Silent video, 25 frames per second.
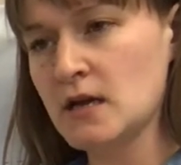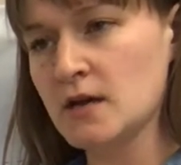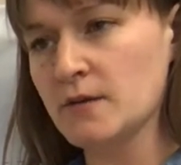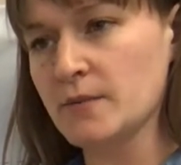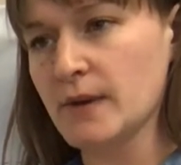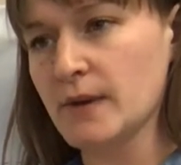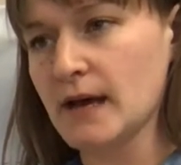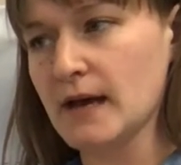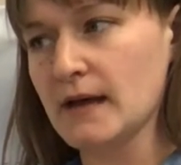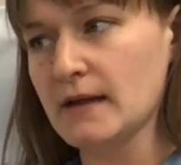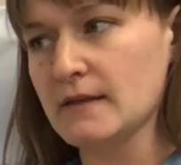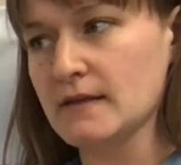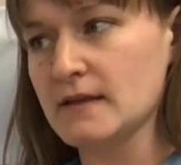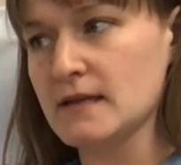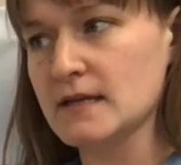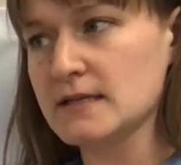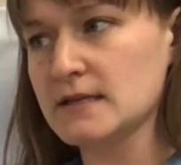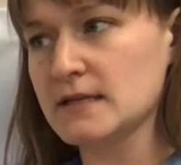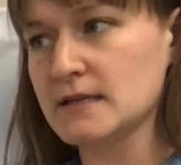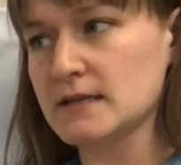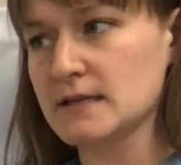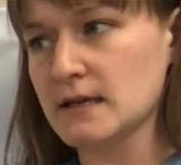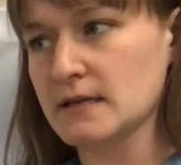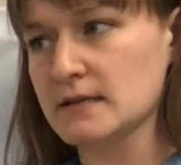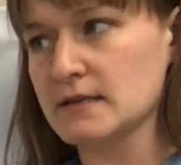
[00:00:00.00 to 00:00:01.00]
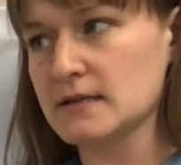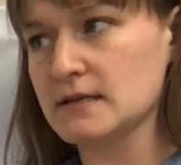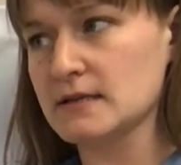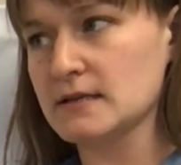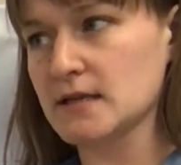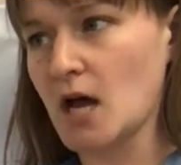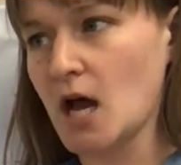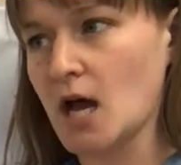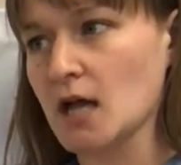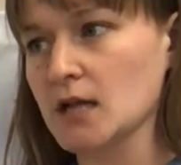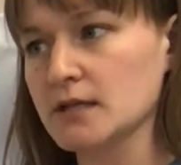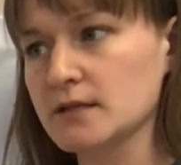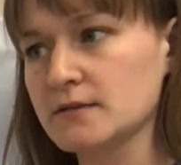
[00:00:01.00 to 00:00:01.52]
But this is a
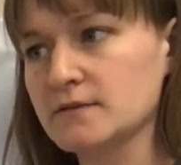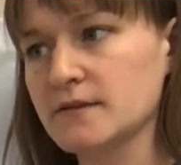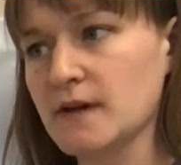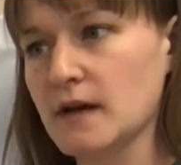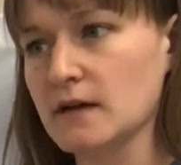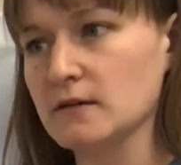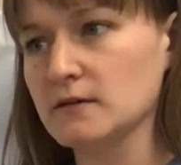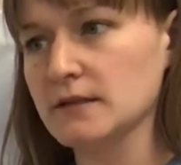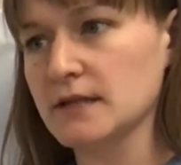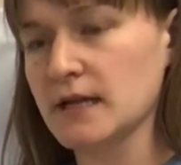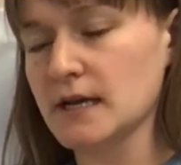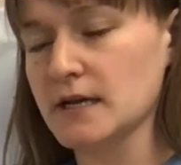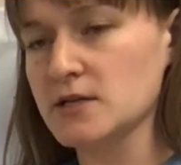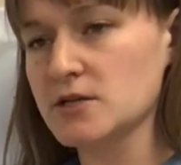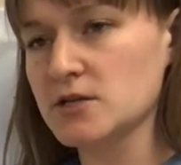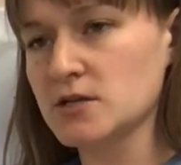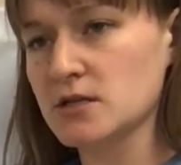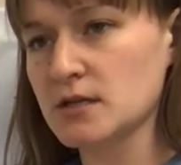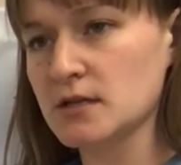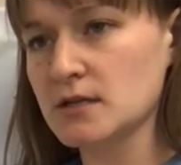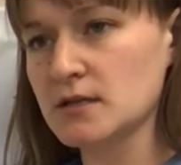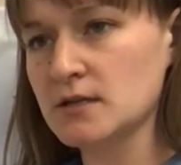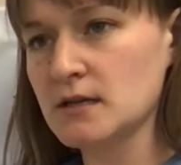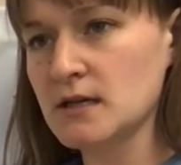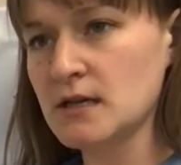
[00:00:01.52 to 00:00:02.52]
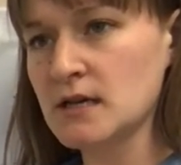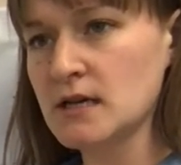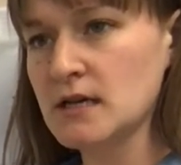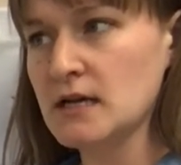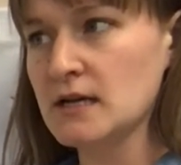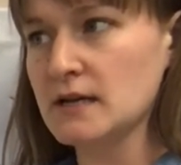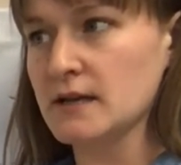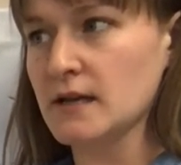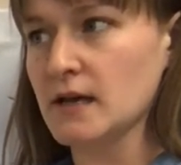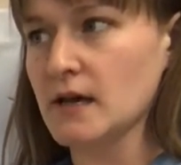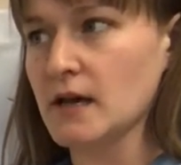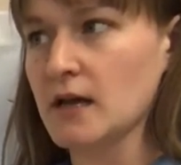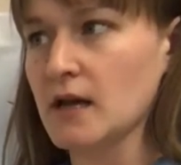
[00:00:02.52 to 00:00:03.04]
solid foundation
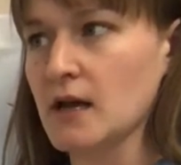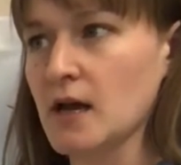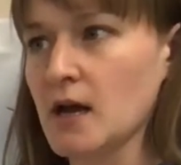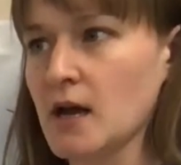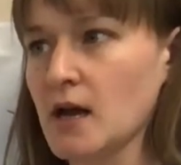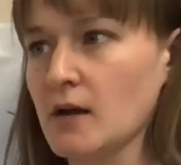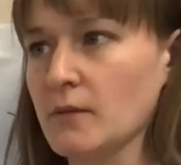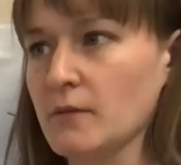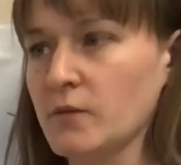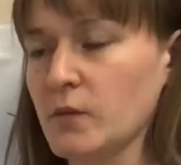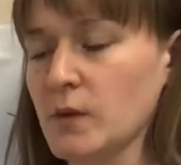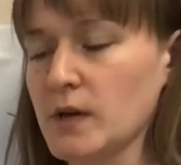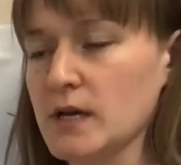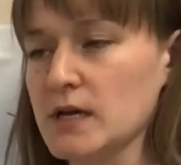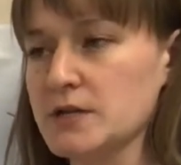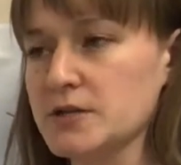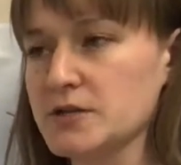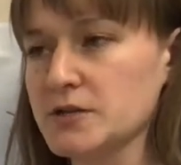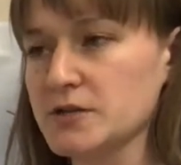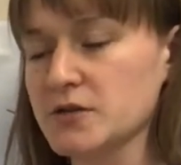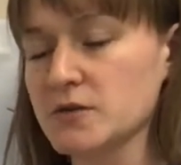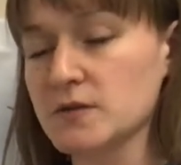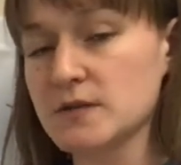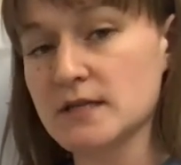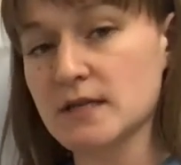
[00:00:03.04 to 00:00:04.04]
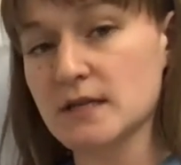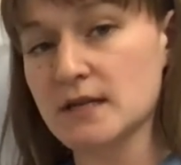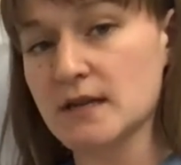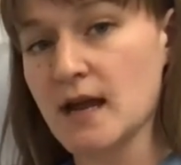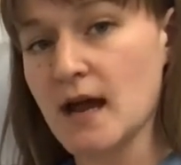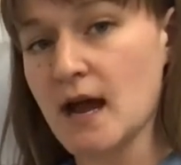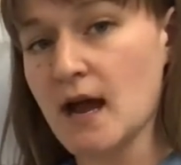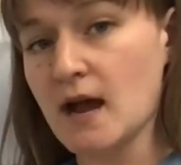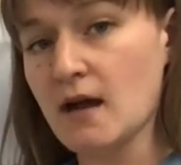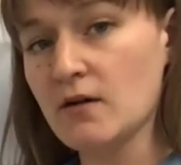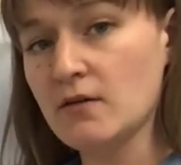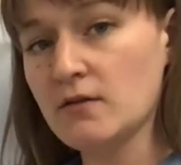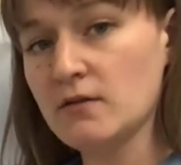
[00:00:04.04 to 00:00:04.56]
that if we introduce it
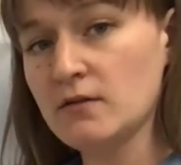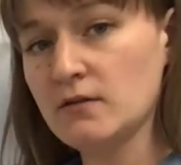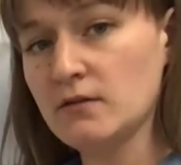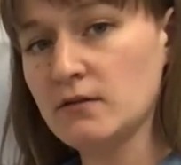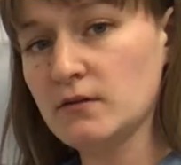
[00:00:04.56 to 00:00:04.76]
now,